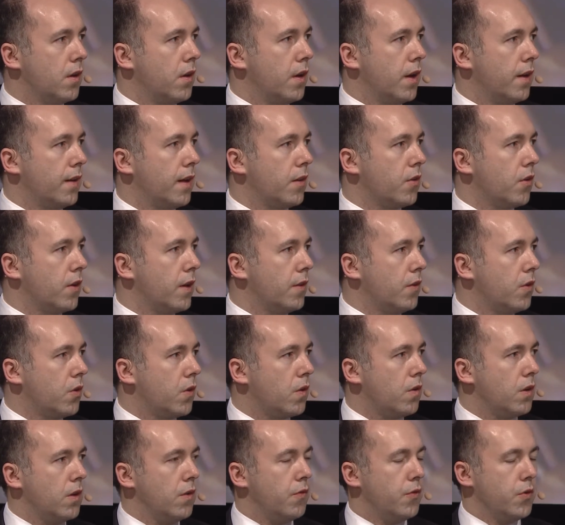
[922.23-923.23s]
And as a
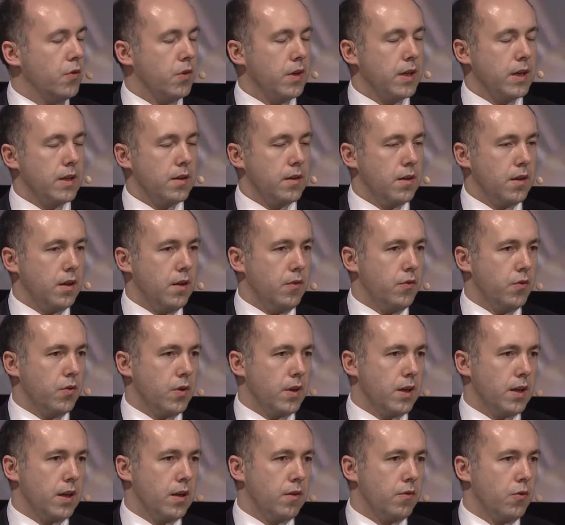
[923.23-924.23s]
lender, if you can
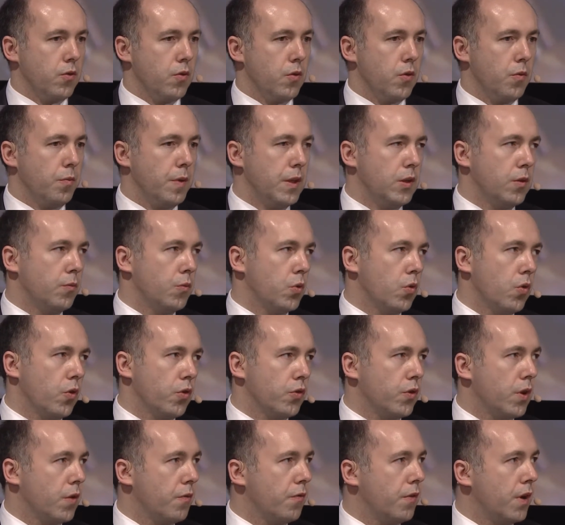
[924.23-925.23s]
have a medium to
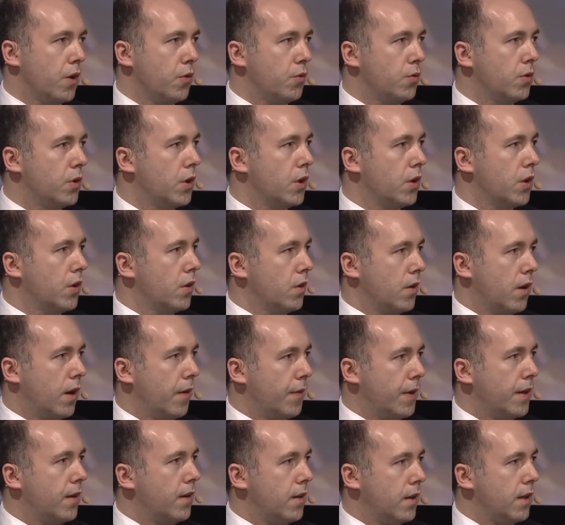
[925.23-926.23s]
long-term value,
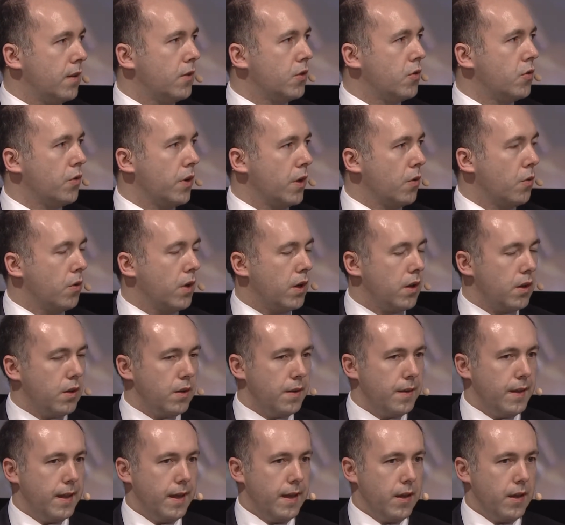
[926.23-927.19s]
it's going well.